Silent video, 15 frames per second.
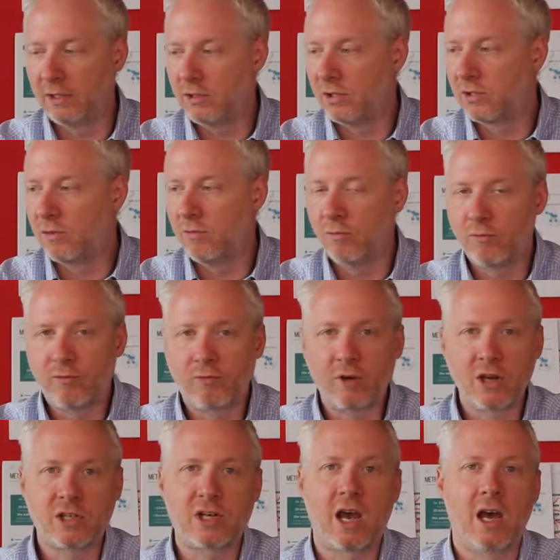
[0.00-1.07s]
just
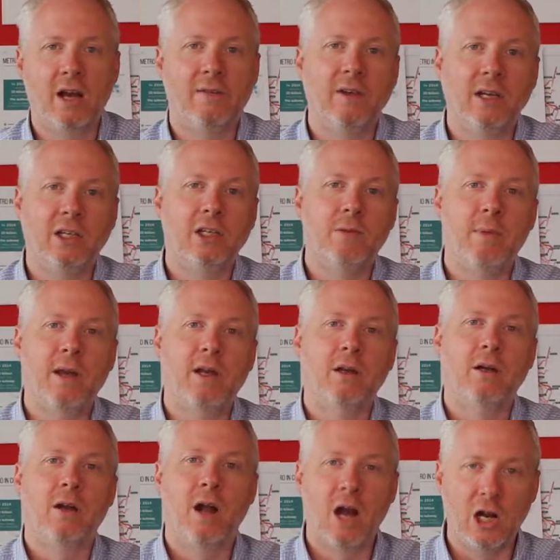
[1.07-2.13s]
fresh out of
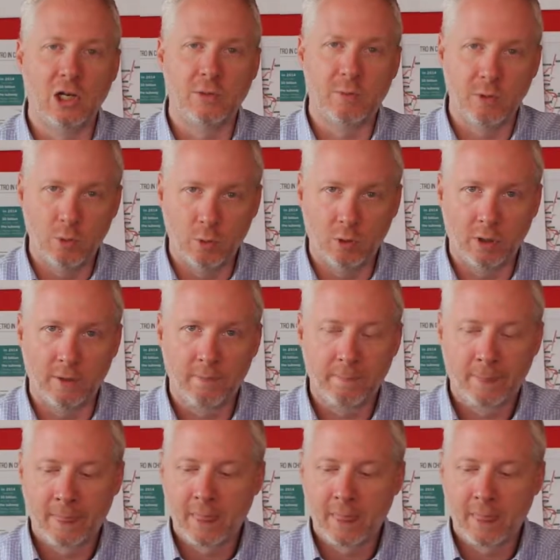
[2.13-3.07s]
incubator entrepreneur,